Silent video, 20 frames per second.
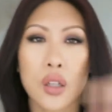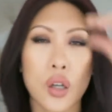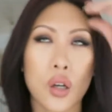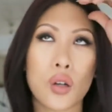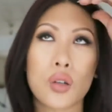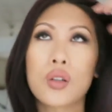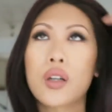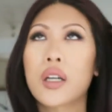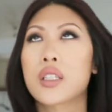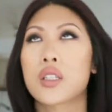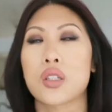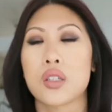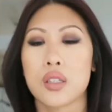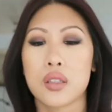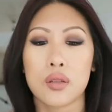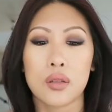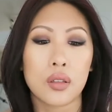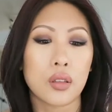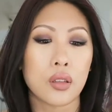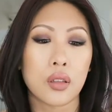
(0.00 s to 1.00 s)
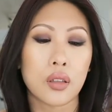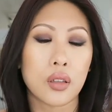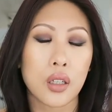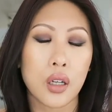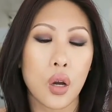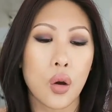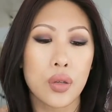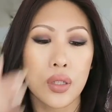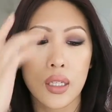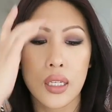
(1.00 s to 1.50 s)
you know, I just, ugh,
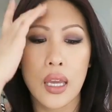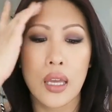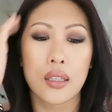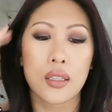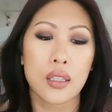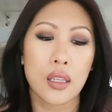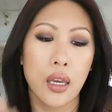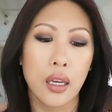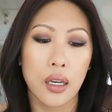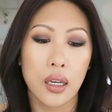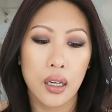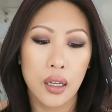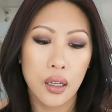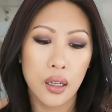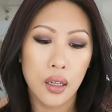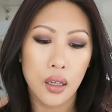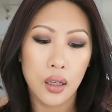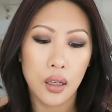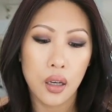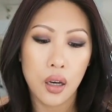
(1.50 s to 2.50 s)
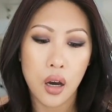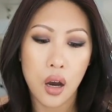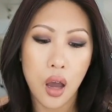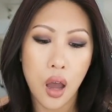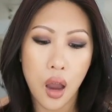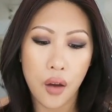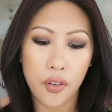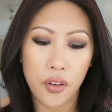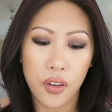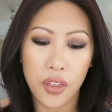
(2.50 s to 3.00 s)
it goes against like
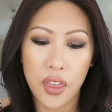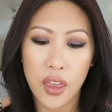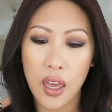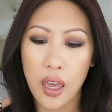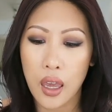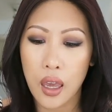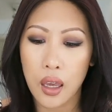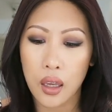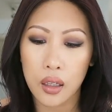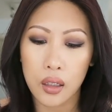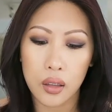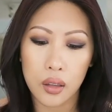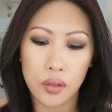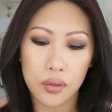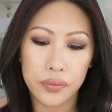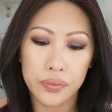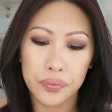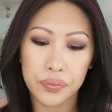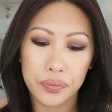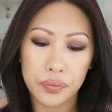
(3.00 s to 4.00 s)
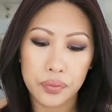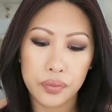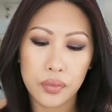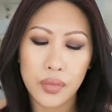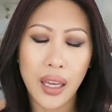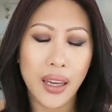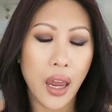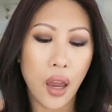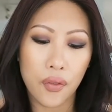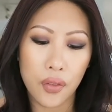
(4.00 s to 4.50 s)
everything and
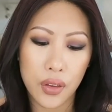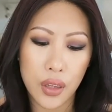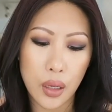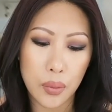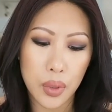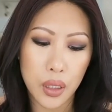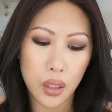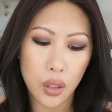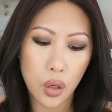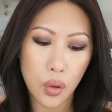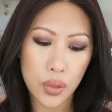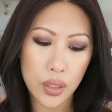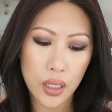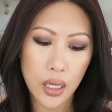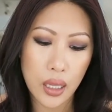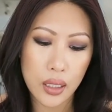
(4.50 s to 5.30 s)
not everything, but it goes